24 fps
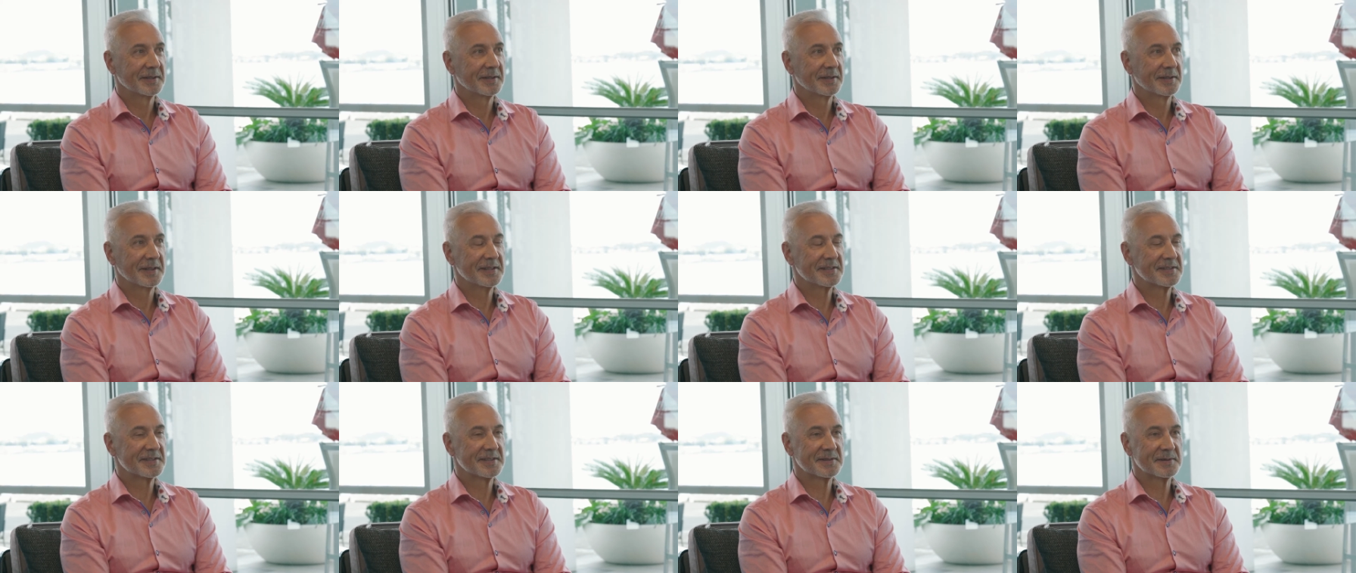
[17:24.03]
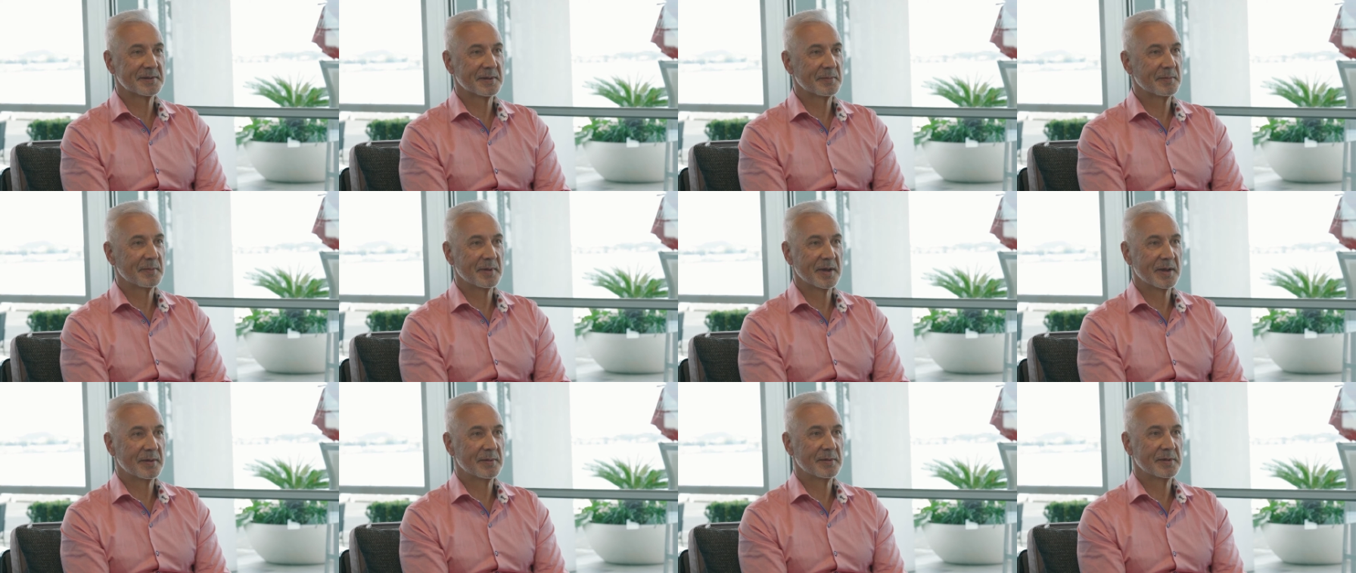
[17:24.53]
that's
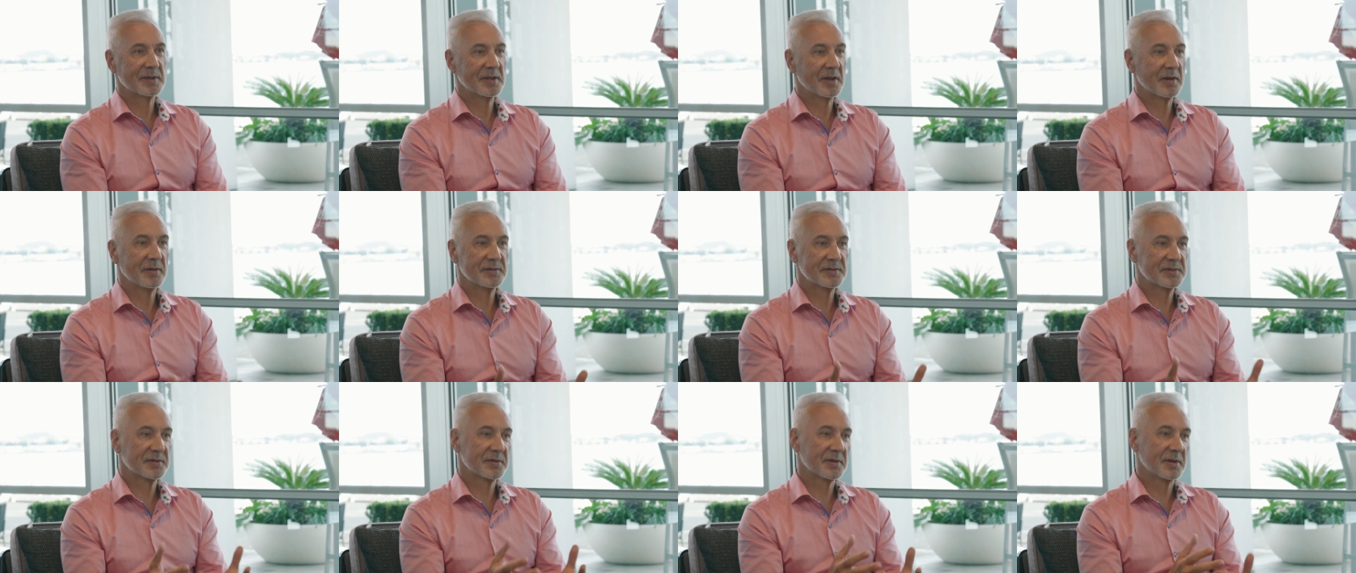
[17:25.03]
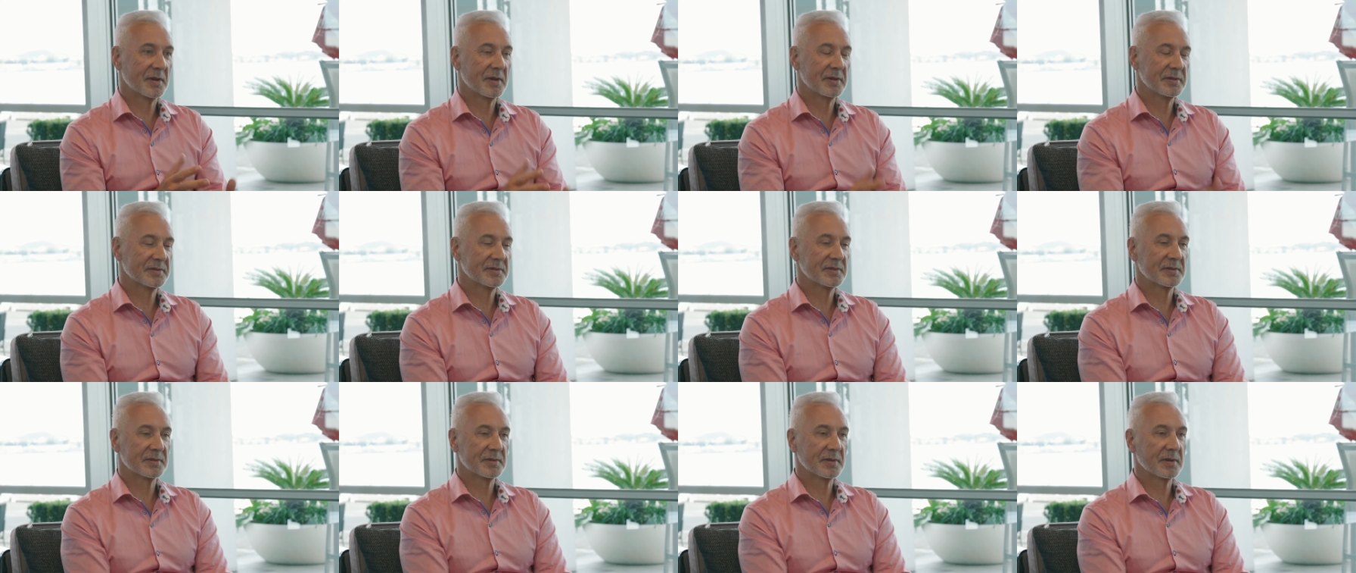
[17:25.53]
uh, you know, I was, I
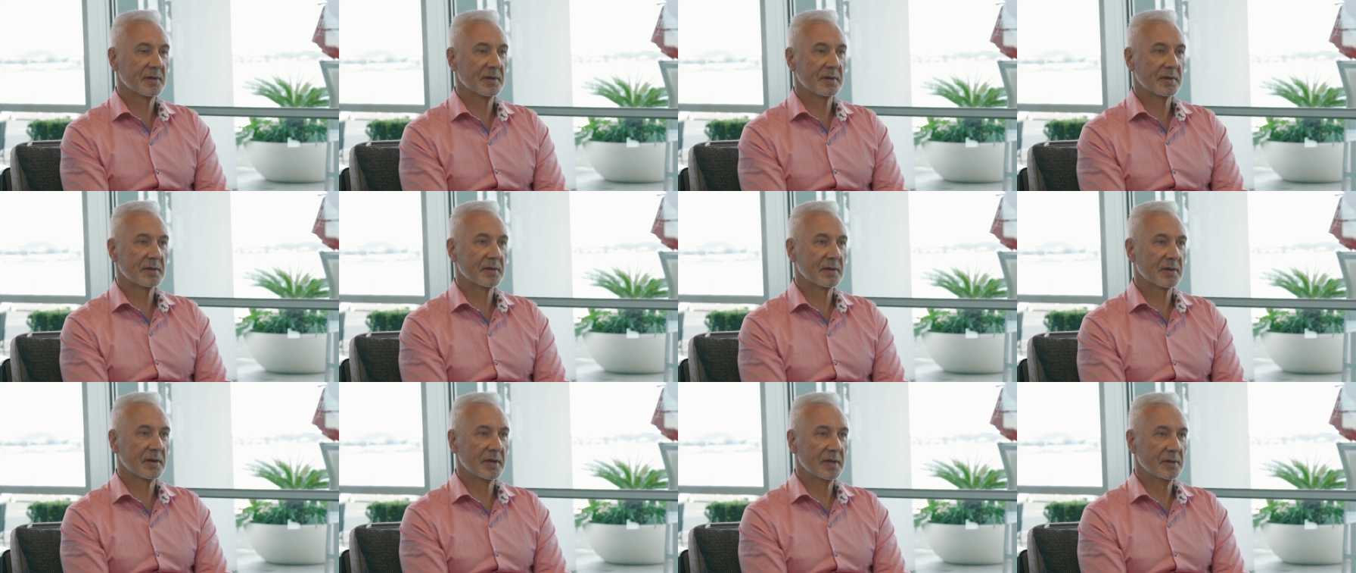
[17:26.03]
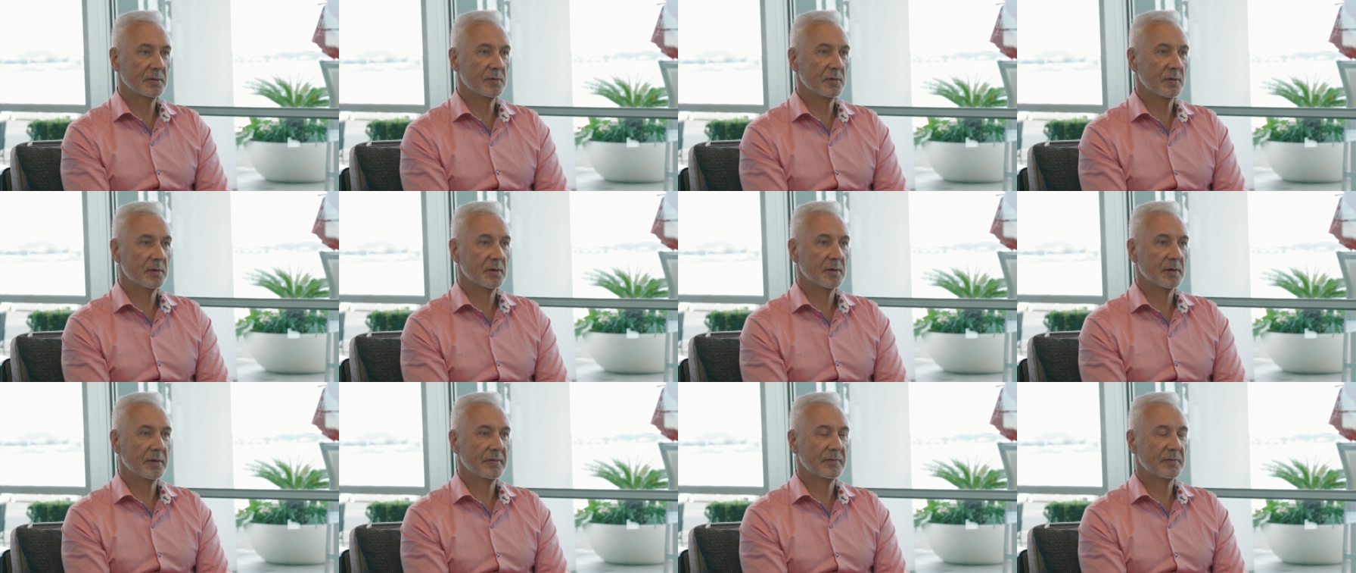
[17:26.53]
was in
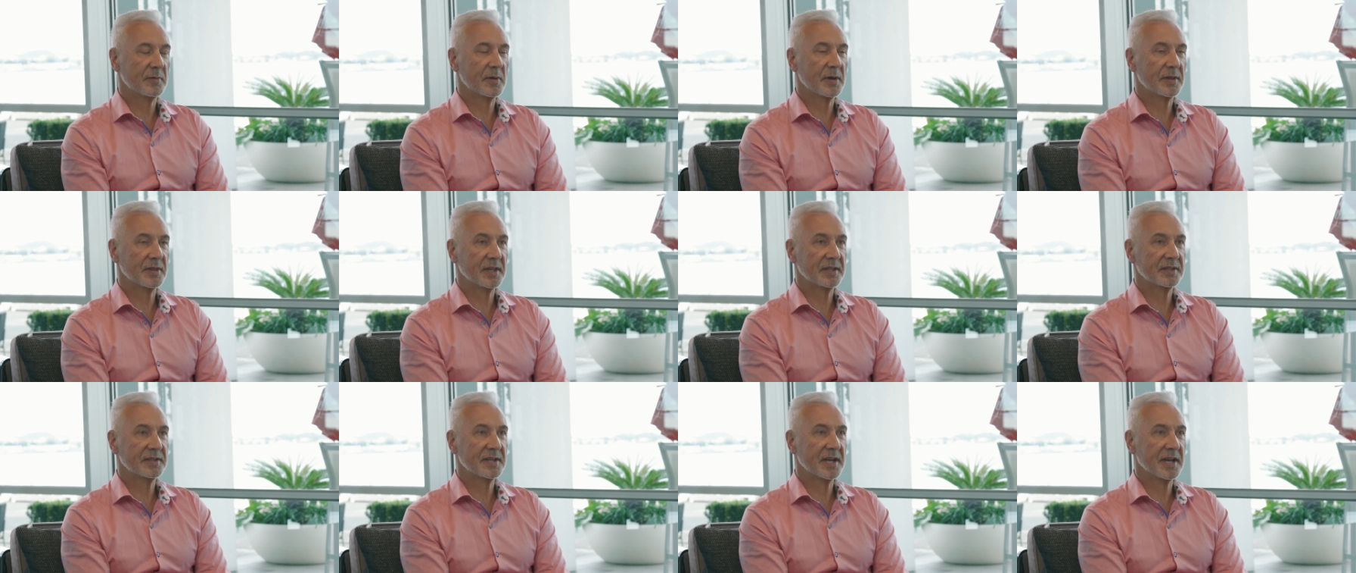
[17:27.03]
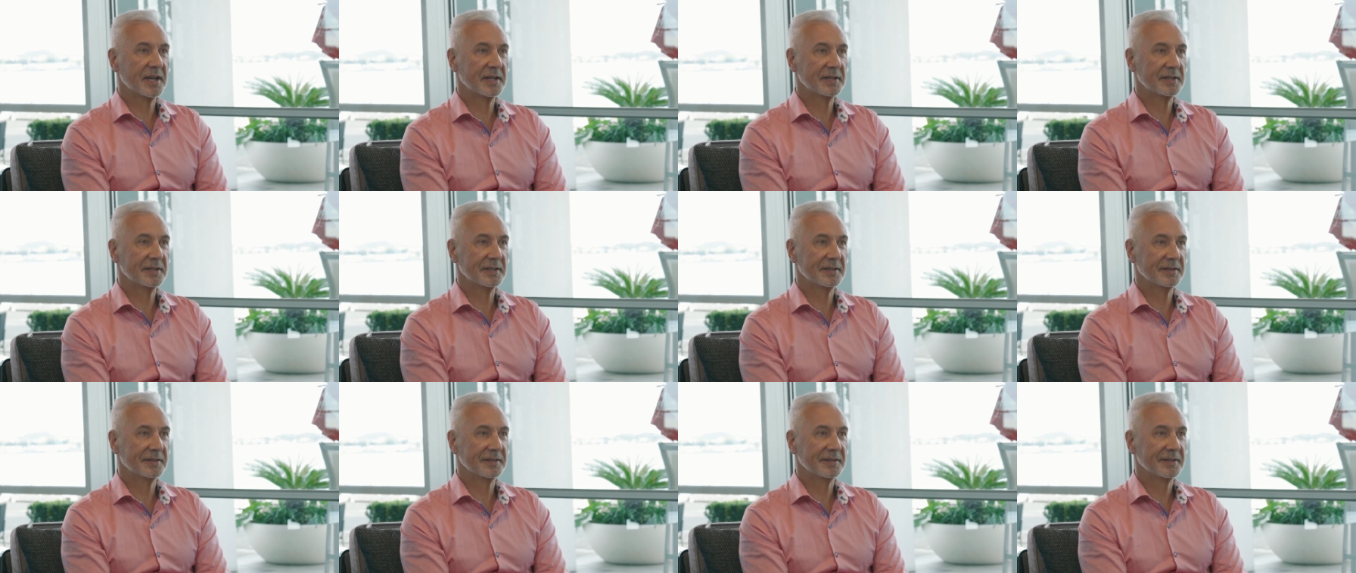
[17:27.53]
awe of what they'd done,
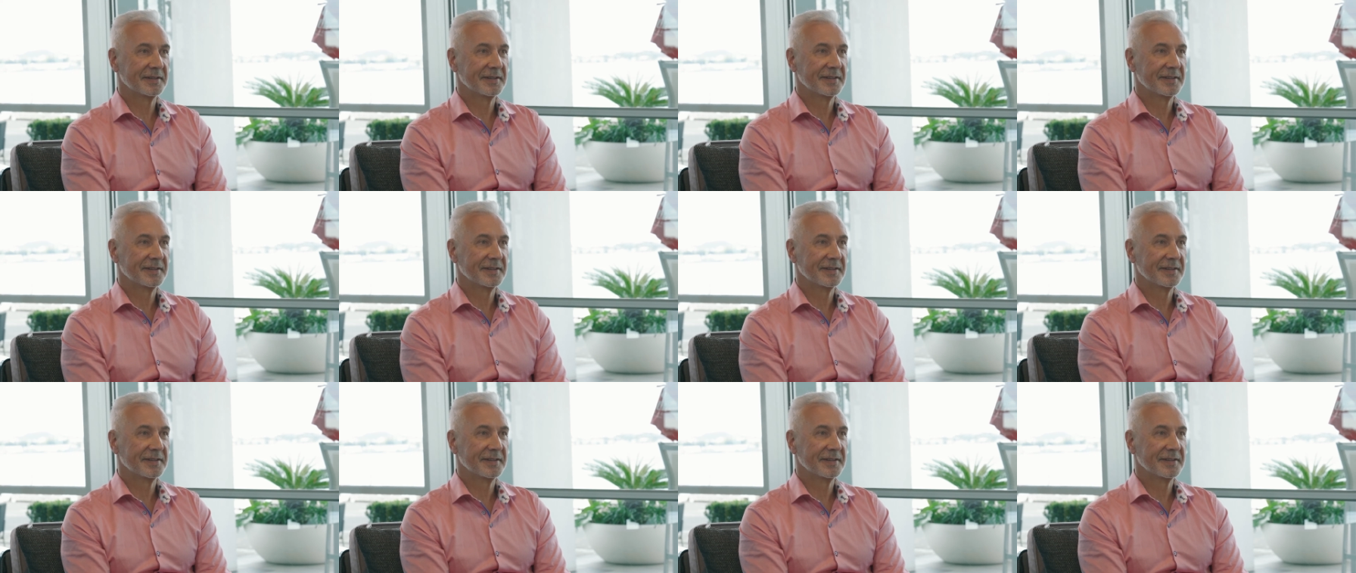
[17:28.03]
and